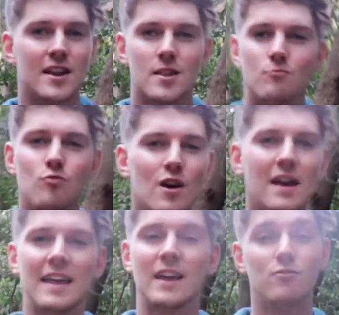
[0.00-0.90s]
some
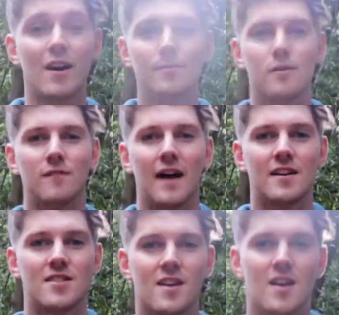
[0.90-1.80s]
really incredible
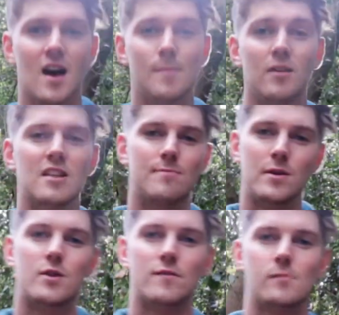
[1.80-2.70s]
facts about these
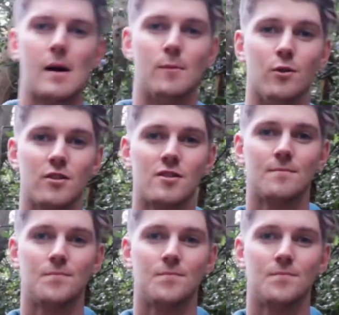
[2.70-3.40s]
beautiful mammals.